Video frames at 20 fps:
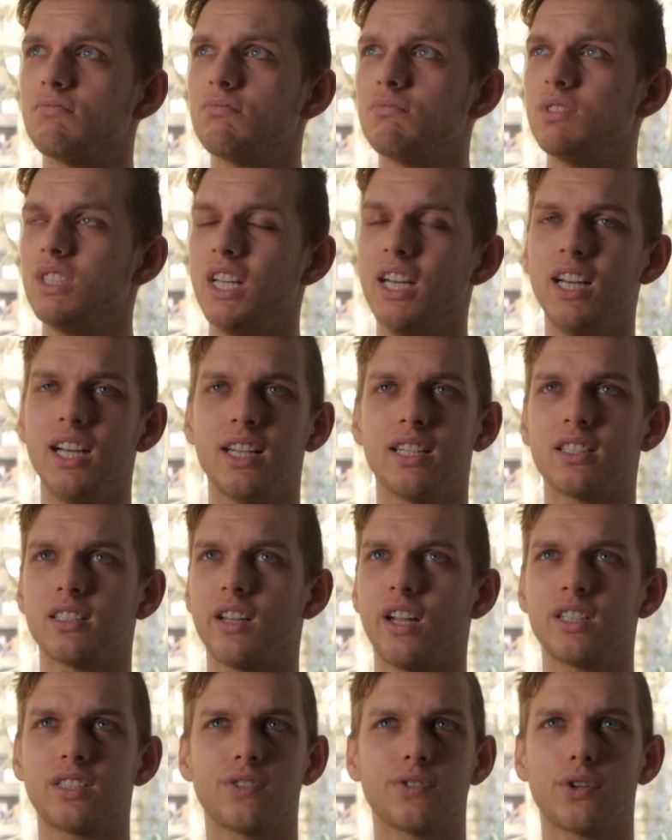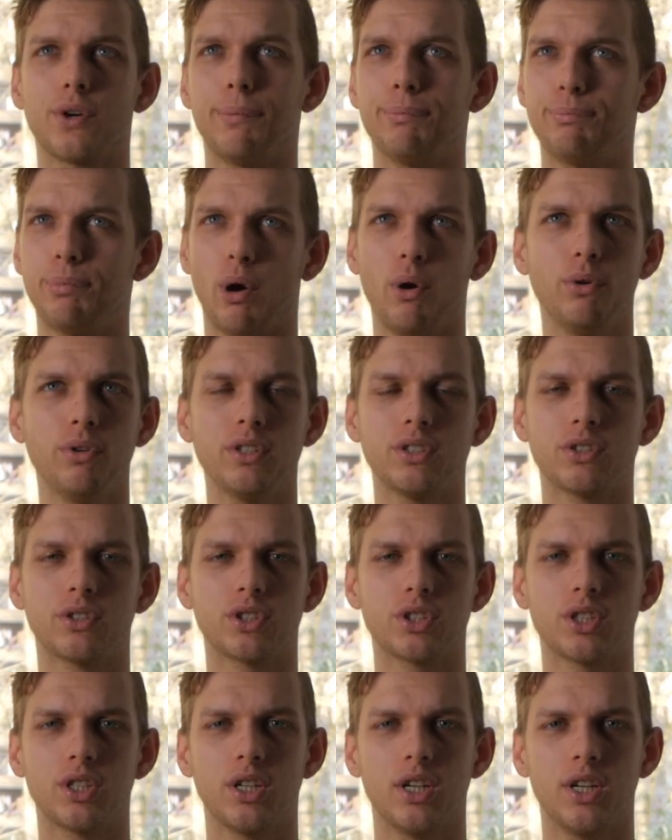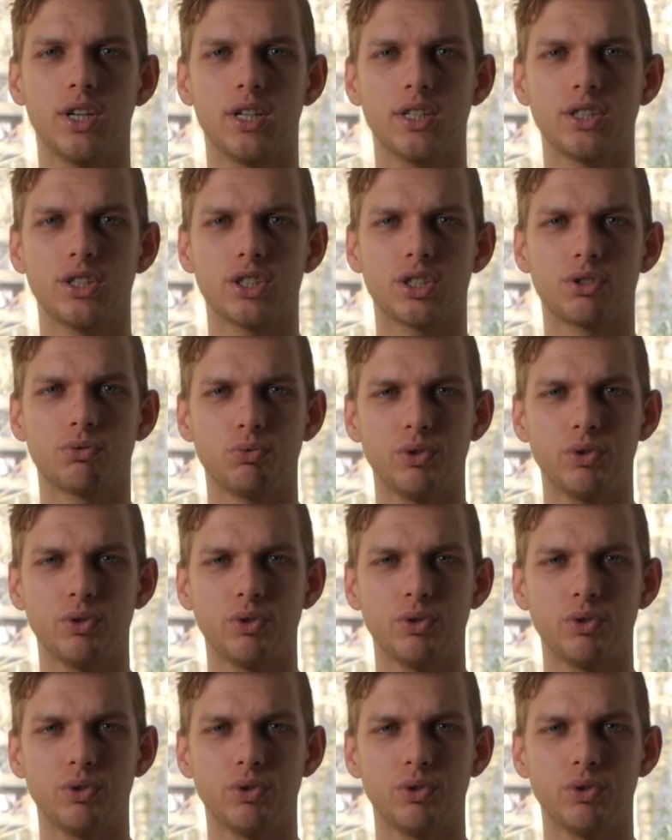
lots of components just